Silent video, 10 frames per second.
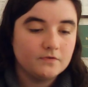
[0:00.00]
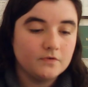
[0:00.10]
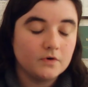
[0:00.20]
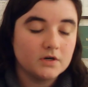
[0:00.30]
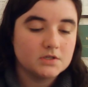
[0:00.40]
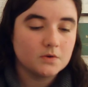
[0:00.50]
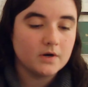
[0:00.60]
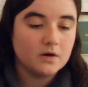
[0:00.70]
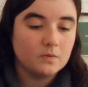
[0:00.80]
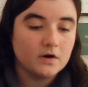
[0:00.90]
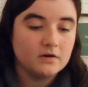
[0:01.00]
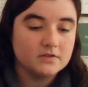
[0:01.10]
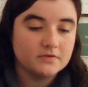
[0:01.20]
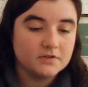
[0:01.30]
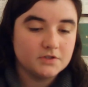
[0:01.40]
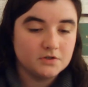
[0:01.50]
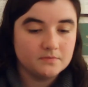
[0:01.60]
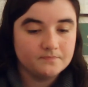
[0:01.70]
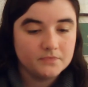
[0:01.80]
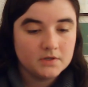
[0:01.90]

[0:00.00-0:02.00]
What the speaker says: 4 square walls of a tomb.